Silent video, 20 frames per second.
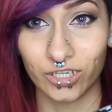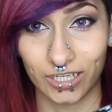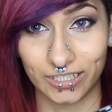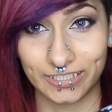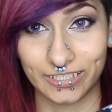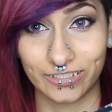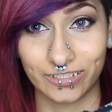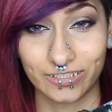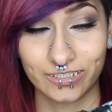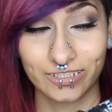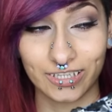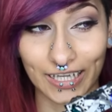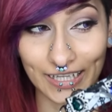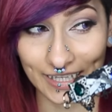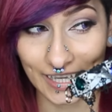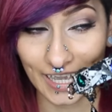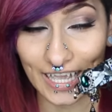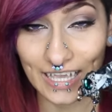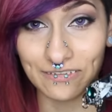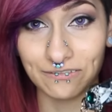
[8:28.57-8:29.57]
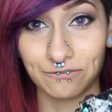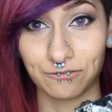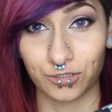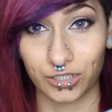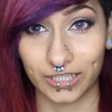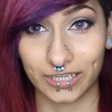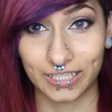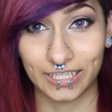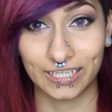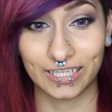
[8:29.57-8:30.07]
on here, like
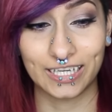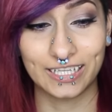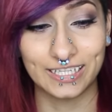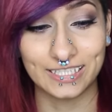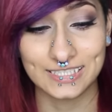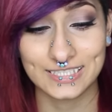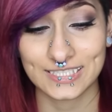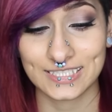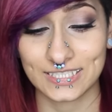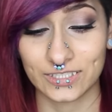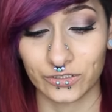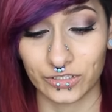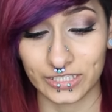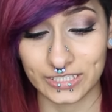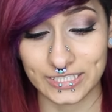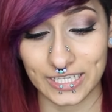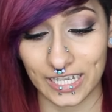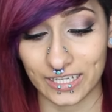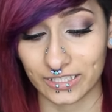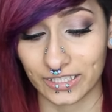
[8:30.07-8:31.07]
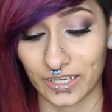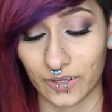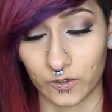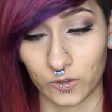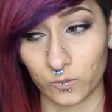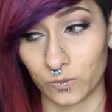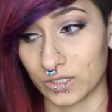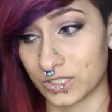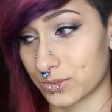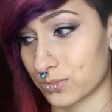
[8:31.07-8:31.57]
everything, and it's still exactly how
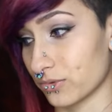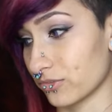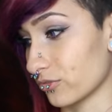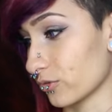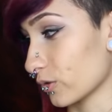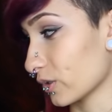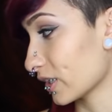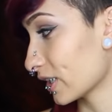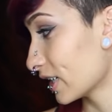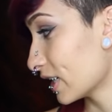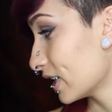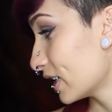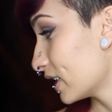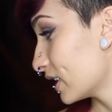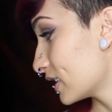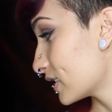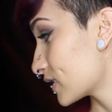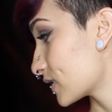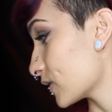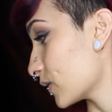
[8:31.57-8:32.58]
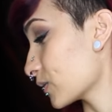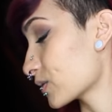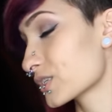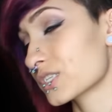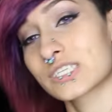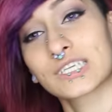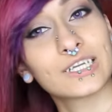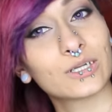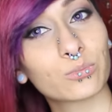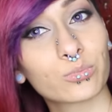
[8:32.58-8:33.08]
it was before. So I'm
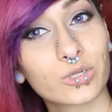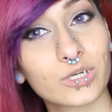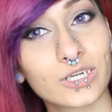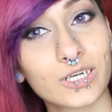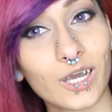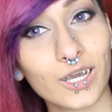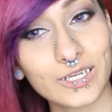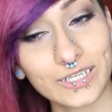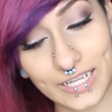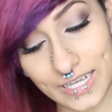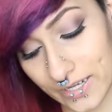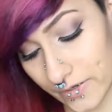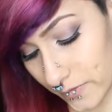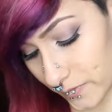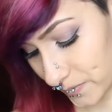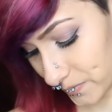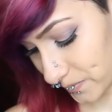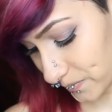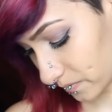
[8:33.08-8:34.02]
just gonna put it on now.